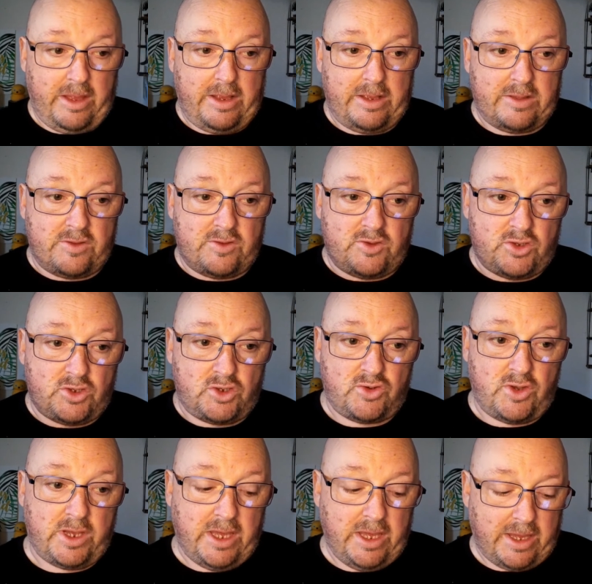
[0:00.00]
it's
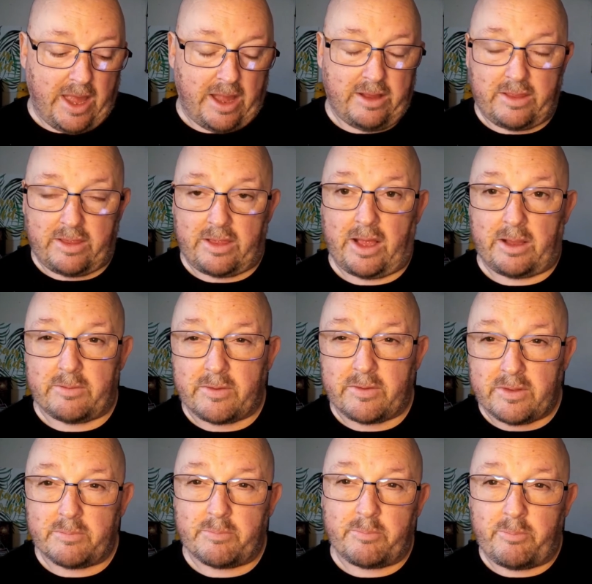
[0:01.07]
tricky getting to
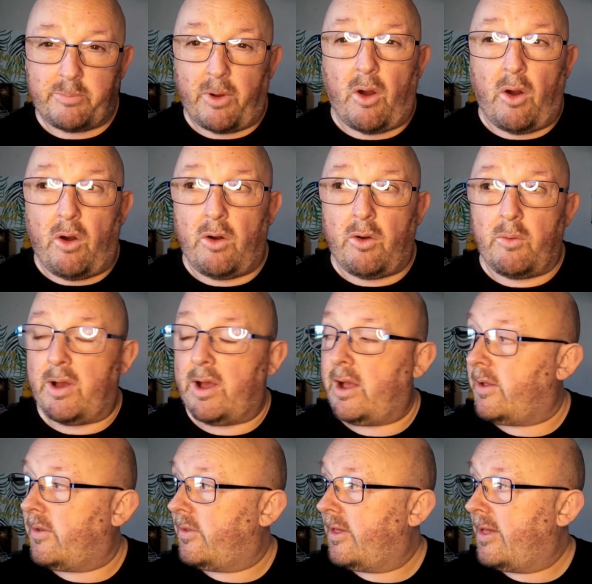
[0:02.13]
that part where